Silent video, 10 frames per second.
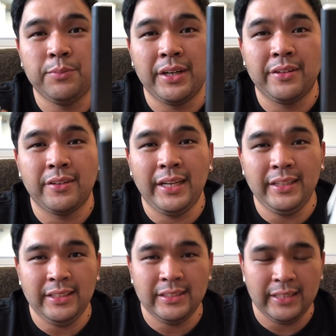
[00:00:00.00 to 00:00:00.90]
Smart
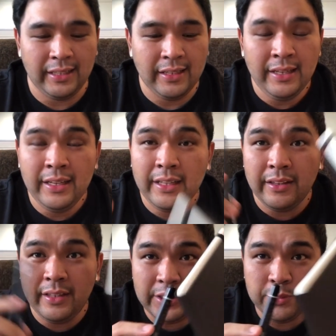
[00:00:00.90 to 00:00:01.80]
Writing Set?
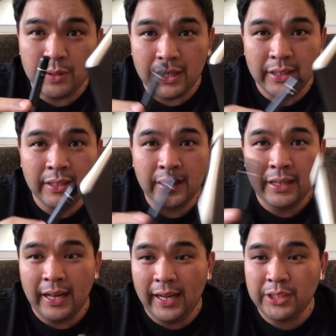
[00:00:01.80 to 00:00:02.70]
This one
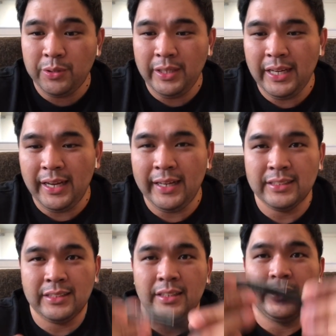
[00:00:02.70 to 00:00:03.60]
actually
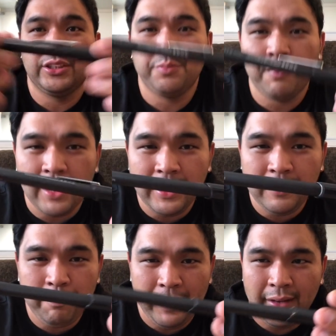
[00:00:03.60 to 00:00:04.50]
has a
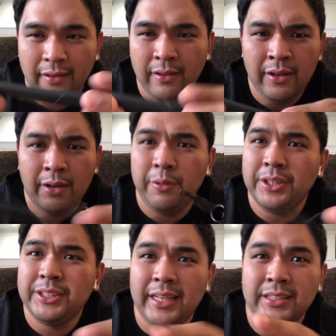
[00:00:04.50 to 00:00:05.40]
smart pen
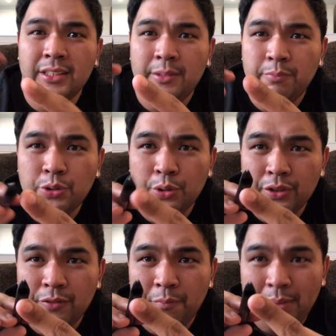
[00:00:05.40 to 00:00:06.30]
which has some
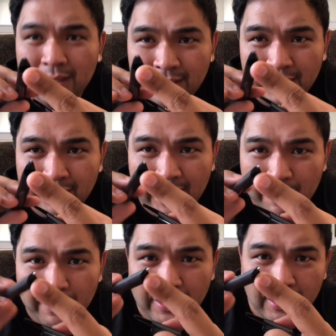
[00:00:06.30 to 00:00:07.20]
sort of built-in
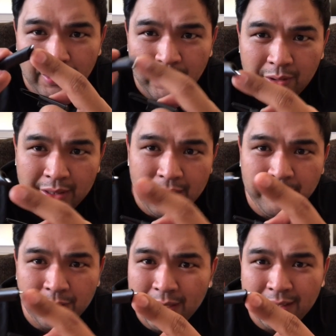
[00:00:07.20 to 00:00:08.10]
camera or
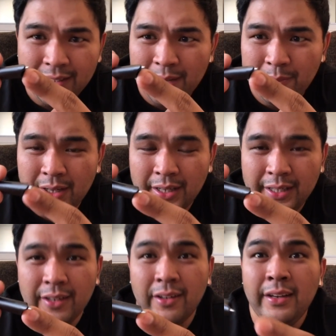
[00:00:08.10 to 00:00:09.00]
infrared camera
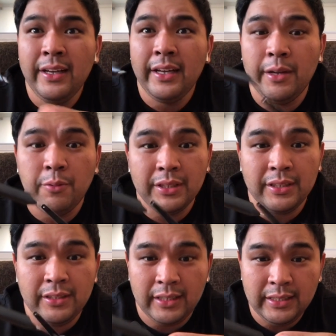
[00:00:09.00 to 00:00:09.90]
here. And what
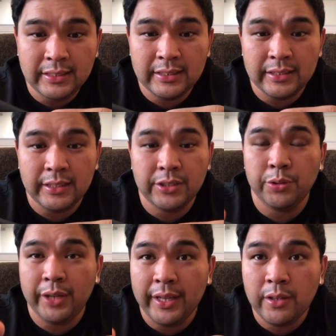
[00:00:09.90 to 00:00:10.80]
it does is
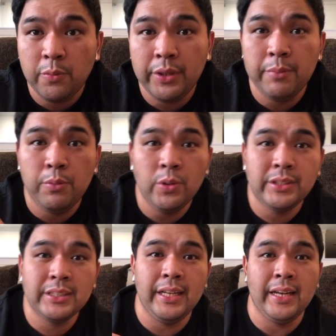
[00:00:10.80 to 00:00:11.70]
together with the
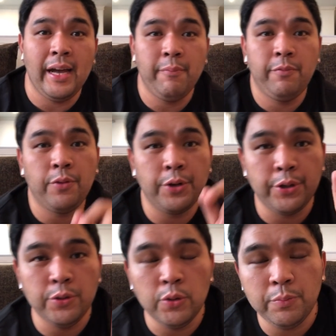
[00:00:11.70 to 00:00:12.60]
Moleskine app for
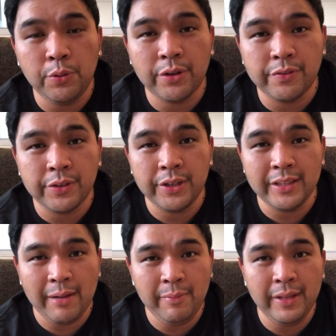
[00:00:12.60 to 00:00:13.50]
your notebook or for your
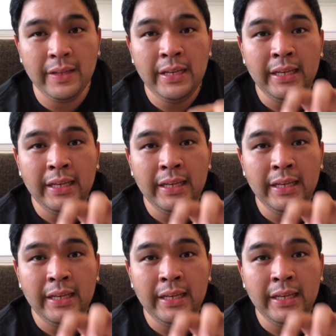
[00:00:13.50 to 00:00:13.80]
tablet,